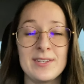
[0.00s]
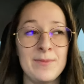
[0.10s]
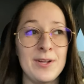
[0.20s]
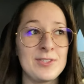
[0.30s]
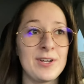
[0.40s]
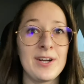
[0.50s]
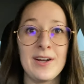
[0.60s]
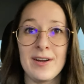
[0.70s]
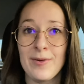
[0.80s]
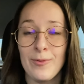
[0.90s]
I'm not
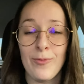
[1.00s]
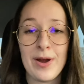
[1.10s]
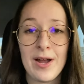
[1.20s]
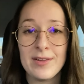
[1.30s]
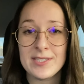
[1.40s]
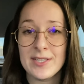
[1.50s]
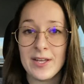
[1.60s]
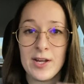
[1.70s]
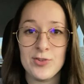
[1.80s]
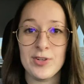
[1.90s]
sure where else in the
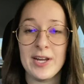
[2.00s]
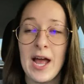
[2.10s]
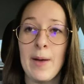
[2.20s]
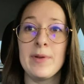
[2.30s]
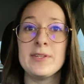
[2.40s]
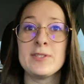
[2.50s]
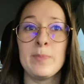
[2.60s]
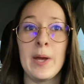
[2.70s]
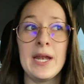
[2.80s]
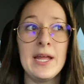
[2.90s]
country it happens,
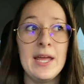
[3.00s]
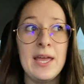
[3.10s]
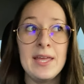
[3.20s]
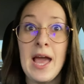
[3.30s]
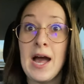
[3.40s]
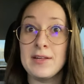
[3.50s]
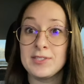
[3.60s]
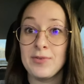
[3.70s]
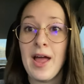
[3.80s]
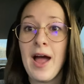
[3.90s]
but yeah,
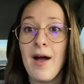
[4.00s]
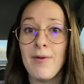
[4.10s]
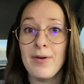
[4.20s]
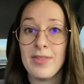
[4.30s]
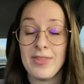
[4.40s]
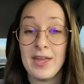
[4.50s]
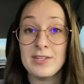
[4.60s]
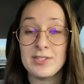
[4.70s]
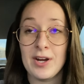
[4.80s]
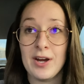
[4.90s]
so now
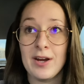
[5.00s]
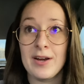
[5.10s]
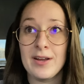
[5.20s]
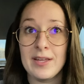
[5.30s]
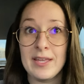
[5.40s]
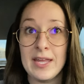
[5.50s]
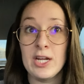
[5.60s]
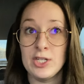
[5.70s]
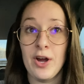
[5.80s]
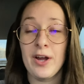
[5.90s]
things are
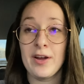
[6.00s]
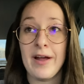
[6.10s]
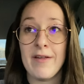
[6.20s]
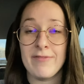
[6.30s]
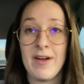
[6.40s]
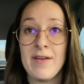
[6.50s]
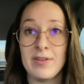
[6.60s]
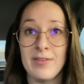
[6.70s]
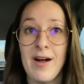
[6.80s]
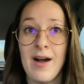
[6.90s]
getting dark around five
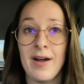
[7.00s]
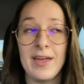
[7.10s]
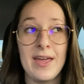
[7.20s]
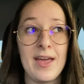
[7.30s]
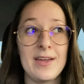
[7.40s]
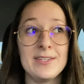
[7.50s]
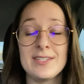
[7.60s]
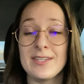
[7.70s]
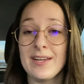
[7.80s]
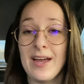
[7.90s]
o'clock and
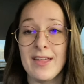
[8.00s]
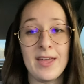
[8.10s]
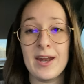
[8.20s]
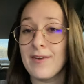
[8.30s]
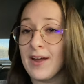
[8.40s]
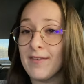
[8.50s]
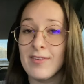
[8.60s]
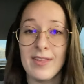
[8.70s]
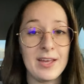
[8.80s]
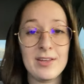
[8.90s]
I thought I would have to
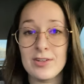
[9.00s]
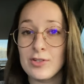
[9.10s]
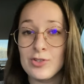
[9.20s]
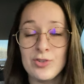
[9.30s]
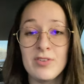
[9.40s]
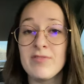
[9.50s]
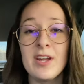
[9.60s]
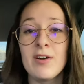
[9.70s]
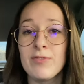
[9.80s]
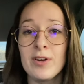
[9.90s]
like shoot a
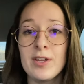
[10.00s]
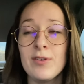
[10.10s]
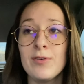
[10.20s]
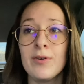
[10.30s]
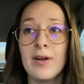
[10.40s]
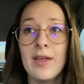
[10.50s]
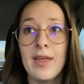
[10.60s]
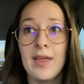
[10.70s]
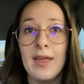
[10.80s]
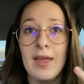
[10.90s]
video for you
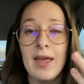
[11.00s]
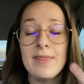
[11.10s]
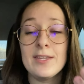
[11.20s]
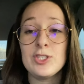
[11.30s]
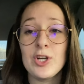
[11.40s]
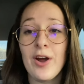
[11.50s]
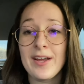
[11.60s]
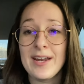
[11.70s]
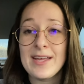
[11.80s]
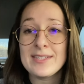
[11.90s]
in the
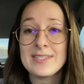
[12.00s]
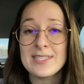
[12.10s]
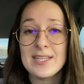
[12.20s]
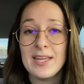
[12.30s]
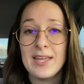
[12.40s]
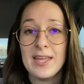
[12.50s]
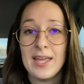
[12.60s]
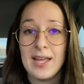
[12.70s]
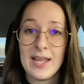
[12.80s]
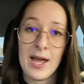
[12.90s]
darkness
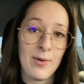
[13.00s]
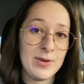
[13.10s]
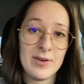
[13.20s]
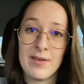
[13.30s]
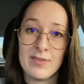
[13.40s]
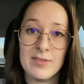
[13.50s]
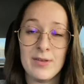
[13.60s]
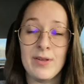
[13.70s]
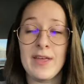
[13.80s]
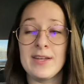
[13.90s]
and yeah, we don't have to
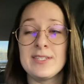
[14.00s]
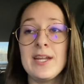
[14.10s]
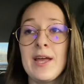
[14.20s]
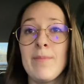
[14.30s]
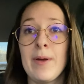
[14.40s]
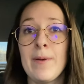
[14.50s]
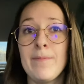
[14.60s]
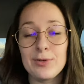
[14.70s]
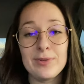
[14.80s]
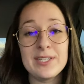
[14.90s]
deal with that today, but
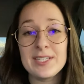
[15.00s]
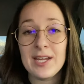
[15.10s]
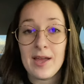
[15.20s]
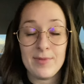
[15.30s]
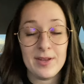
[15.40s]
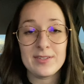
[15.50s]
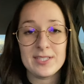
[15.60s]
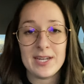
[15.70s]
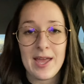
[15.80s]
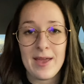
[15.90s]
reason I'm here
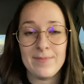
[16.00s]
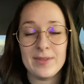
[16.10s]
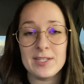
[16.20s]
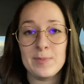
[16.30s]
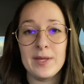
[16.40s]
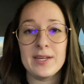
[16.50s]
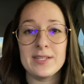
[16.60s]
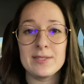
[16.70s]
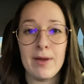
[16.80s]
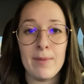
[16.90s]
today is
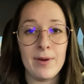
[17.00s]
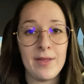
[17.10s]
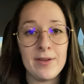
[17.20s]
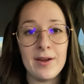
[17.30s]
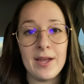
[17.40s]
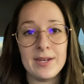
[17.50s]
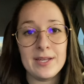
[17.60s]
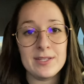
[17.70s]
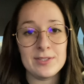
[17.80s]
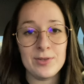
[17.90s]
because my brother and
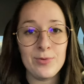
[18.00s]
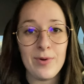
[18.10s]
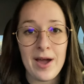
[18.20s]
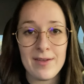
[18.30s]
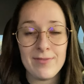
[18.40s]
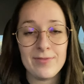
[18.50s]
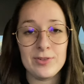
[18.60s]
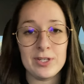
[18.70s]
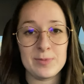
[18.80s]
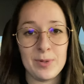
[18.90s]
his new wife
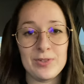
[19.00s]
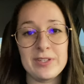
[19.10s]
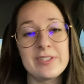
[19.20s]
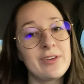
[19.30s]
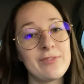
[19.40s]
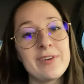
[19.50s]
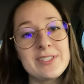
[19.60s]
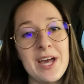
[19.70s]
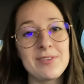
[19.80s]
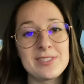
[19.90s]
just purchased their first
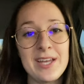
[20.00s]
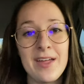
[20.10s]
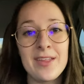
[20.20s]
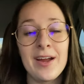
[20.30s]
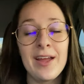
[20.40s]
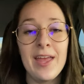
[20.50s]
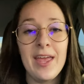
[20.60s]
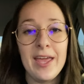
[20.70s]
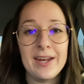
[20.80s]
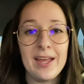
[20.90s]
house together
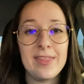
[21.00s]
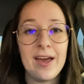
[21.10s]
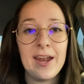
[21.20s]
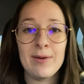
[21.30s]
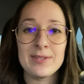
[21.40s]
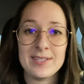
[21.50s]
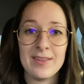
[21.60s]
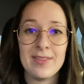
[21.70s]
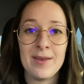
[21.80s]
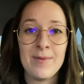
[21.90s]
and I thought I would
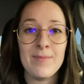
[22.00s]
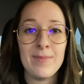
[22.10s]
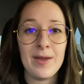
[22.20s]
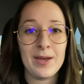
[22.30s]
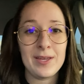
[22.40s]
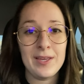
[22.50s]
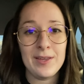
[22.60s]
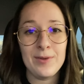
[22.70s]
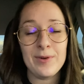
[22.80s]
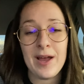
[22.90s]
send them a
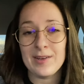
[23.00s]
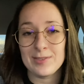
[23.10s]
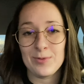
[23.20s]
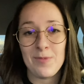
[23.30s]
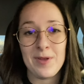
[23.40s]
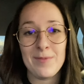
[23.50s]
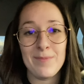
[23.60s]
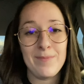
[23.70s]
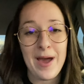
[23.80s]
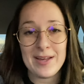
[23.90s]
cute housewarming
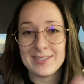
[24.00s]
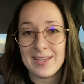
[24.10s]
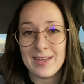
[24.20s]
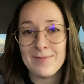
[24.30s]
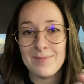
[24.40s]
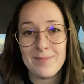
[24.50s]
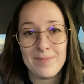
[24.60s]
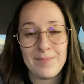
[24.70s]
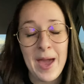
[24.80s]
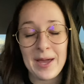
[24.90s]
basket
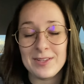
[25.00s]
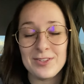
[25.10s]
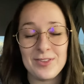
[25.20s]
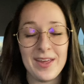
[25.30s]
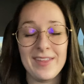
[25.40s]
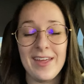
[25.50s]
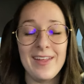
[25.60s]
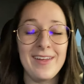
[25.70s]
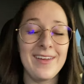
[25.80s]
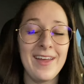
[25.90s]
package thing.
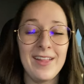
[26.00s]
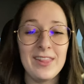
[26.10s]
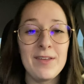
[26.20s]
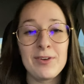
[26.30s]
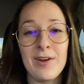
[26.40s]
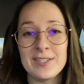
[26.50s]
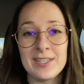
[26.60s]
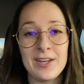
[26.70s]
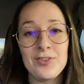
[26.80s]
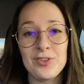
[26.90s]
They live across the
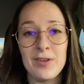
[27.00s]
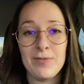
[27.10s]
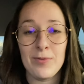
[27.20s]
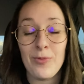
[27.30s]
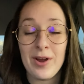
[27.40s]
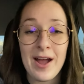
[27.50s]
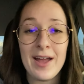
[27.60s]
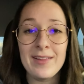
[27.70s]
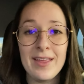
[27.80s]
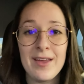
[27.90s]
country from where
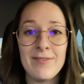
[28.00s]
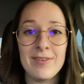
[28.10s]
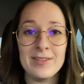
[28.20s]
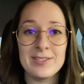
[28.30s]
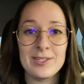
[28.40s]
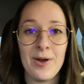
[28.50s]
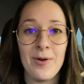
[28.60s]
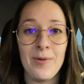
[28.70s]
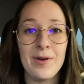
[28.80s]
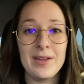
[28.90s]
I live and
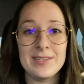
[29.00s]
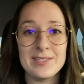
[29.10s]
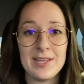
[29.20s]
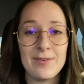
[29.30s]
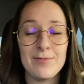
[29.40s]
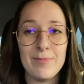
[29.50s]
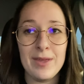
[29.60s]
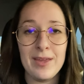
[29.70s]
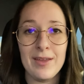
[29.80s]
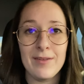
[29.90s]
so instead of
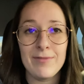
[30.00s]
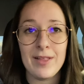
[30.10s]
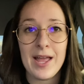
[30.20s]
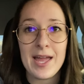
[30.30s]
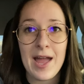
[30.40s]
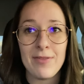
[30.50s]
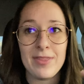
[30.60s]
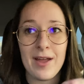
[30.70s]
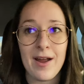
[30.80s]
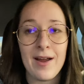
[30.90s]
me flying out
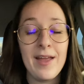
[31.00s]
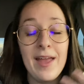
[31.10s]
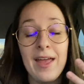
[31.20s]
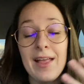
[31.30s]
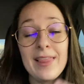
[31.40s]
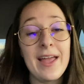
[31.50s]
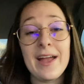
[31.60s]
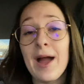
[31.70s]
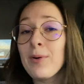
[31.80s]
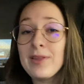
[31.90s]
there like
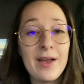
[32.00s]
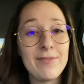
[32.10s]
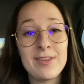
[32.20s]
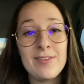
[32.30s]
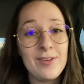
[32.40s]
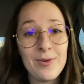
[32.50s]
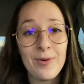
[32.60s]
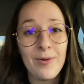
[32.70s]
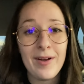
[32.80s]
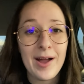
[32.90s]
I would love to
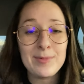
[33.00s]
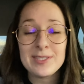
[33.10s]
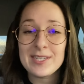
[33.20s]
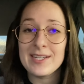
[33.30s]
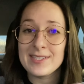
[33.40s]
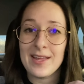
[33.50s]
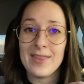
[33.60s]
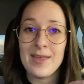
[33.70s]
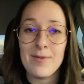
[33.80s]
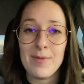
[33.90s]
do, I'm just gonna
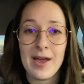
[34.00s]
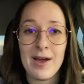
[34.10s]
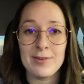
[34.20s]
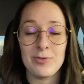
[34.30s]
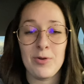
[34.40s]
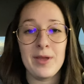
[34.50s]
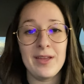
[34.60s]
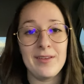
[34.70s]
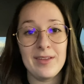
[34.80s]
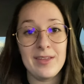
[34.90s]
send them a
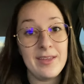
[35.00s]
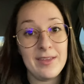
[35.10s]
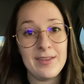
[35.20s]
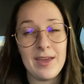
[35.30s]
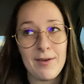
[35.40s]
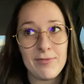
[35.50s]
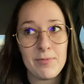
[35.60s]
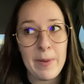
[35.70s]
housewarming gift